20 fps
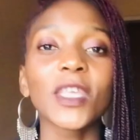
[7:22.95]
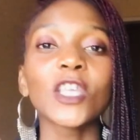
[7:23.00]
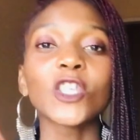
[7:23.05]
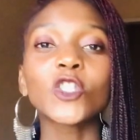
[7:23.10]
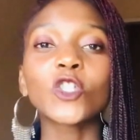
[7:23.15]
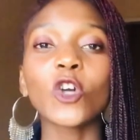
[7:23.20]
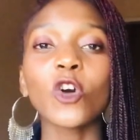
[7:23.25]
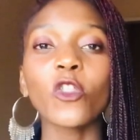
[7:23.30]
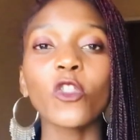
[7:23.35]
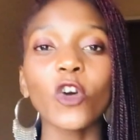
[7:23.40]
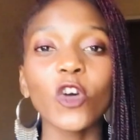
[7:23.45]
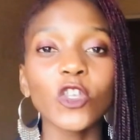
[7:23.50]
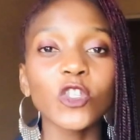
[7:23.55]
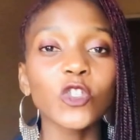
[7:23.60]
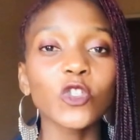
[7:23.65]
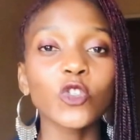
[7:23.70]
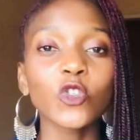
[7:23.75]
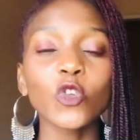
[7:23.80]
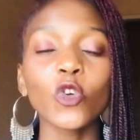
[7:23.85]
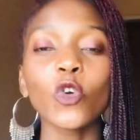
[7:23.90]
So
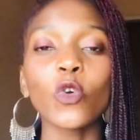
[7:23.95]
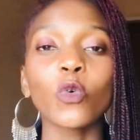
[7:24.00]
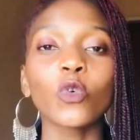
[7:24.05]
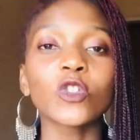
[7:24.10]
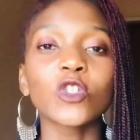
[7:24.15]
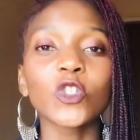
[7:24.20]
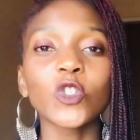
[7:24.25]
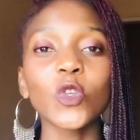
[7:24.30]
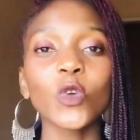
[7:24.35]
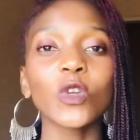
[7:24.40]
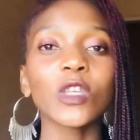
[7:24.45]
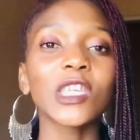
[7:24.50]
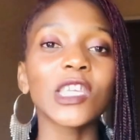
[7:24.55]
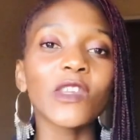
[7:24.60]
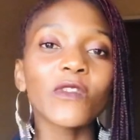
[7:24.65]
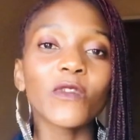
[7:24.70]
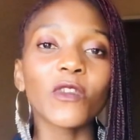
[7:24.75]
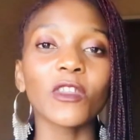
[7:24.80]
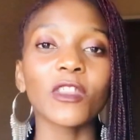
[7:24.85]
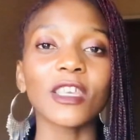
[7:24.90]
those two will still
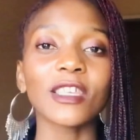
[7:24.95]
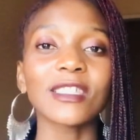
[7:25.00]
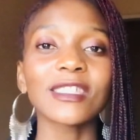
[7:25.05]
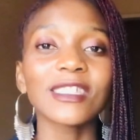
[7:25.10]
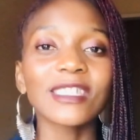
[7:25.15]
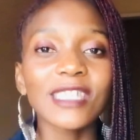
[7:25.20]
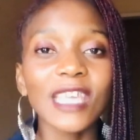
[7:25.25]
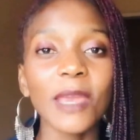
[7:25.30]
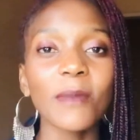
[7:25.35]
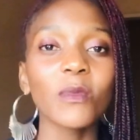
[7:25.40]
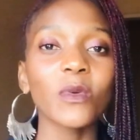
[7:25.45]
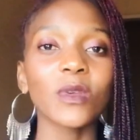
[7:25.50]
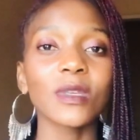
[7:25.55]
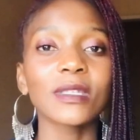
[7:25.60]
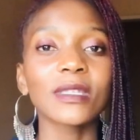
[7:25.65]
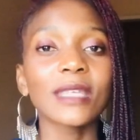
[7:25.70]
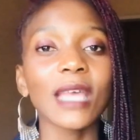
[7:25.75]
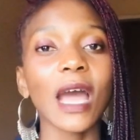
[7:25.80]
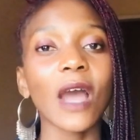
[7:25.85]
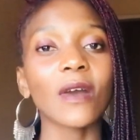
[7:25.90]
give you the same
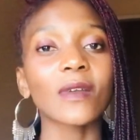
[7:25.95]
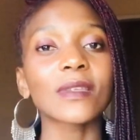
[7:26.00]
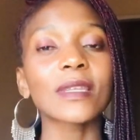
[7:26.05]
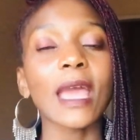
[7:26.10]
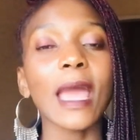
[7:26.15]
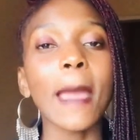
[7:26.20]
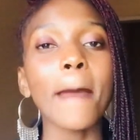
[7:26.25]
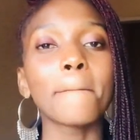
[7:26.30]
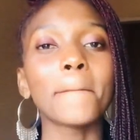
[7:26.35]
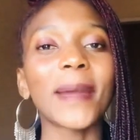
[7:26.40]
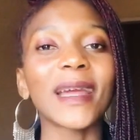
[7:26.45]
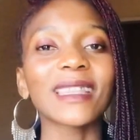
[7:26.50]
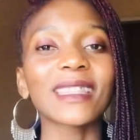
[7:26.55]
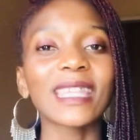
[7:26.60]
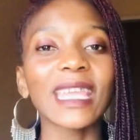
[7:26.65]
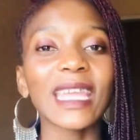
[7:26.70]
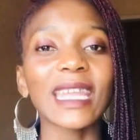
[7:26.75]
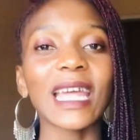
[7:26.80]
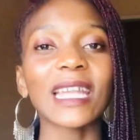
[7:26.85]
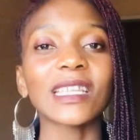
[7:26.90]
result, but
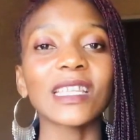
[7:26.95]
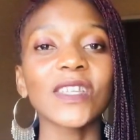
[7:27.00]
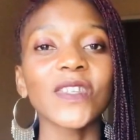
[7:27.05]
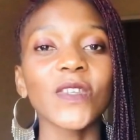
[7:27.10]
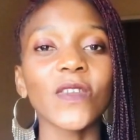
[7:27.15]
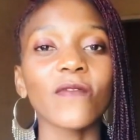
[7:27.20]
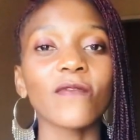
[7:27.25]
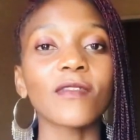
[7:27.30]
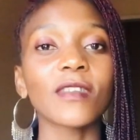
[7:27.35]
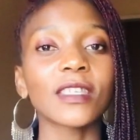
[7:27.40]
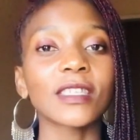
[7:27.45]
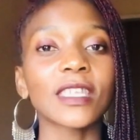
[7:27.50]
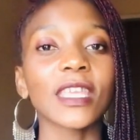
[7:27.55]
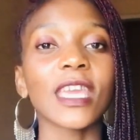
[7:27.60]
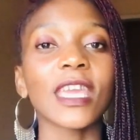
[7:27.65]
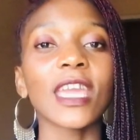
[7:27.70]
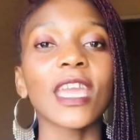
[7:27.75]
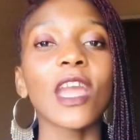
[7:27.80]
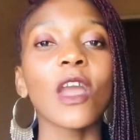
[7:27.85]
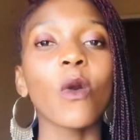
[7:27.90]
then at the end of the
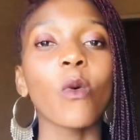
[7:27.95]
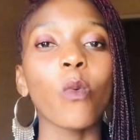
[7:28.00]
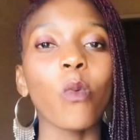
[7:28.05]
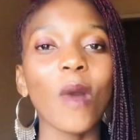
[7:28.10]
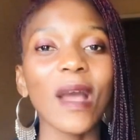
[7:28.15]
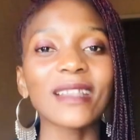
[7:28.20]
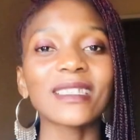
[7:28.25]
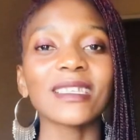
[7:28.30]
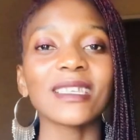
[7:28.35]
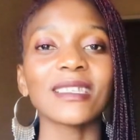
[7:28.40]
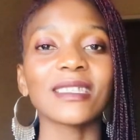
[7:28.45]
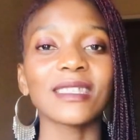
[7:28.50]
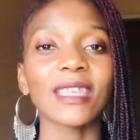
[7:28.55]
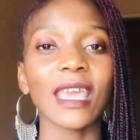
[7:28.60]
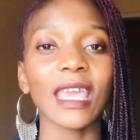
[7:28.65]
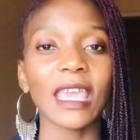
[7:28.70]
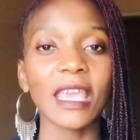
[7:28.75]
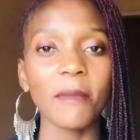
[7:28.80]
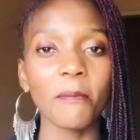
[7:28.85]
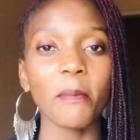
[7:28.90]
day, what is
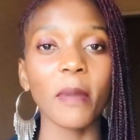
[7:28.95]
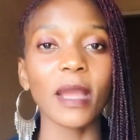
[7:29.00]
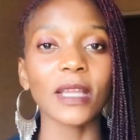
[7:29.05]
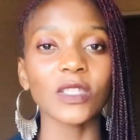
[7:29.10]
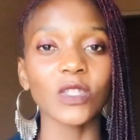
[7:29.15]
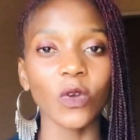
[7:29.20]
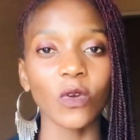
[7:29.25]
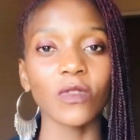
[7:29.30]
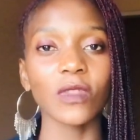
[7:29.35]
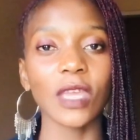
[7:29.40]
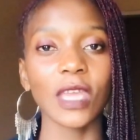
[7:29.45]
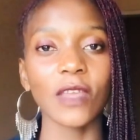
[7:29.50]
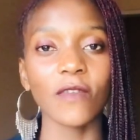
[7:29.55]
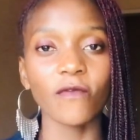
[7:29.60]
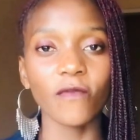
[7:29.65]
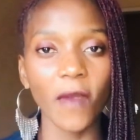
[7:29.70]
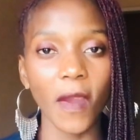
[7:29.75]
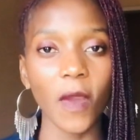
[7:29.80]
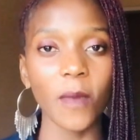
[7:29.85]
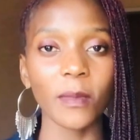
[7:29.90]
the impact on the
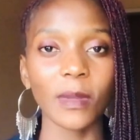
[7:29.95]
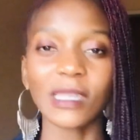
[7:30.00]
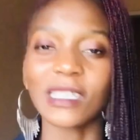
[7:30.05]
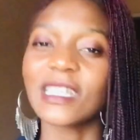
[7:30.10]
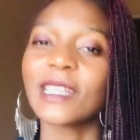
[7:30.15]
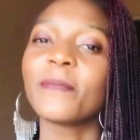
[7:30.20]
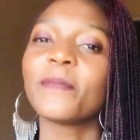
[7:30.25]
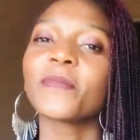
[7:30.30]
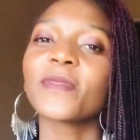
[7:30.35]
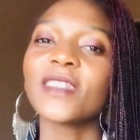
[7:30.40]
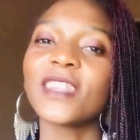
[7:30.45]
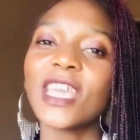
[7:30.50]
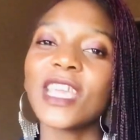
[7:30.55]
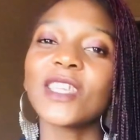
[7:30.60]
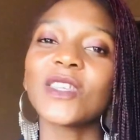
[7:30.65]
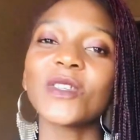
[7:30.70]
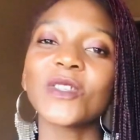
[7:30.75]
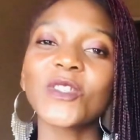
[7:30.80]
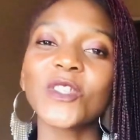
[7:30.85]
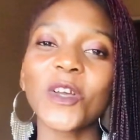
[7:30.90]
environment?
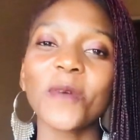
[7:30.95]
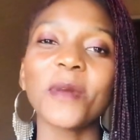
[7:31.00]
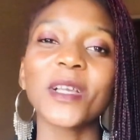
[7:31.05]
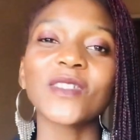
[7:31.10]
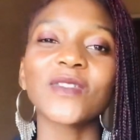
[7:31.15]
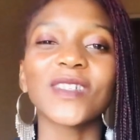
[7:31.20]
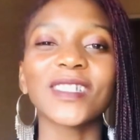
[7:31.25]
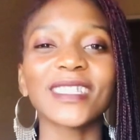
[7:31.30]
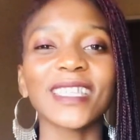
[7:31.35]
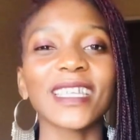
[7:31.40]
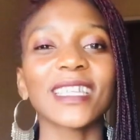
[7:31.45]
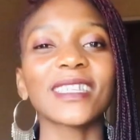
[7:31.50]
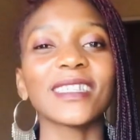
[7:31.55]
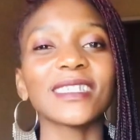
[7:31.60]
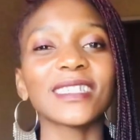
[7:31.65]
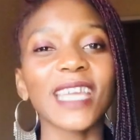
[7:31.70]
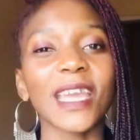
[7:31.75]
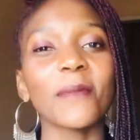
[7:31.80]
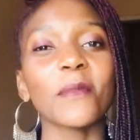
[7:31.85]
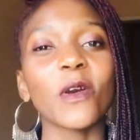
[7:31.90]
Thank you so much for
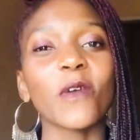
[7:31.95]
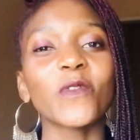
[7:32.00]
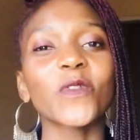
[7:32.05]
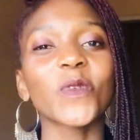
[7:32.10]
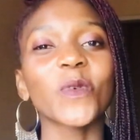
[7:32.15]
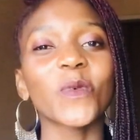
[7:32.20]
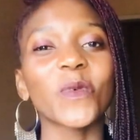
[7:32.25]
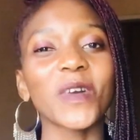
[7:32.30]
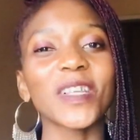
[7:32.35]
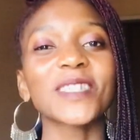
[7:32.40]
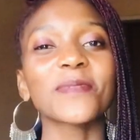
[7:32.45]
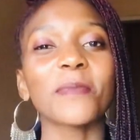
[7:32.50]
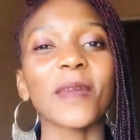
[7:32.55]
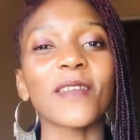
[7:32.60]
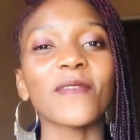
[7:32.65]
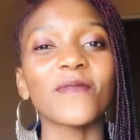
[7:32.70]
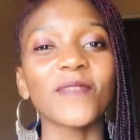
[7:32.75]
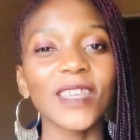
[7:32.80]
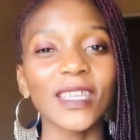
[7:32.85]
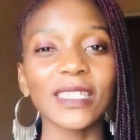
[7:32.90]
taking time off to watch
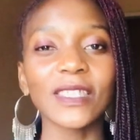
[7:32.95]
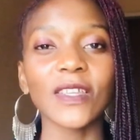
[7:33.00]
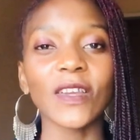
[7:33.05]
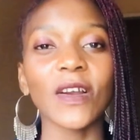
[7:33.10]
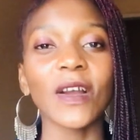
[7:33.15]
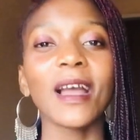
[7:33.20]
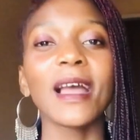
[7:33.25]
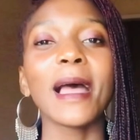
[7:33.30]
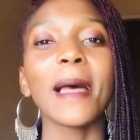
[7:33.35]
my video.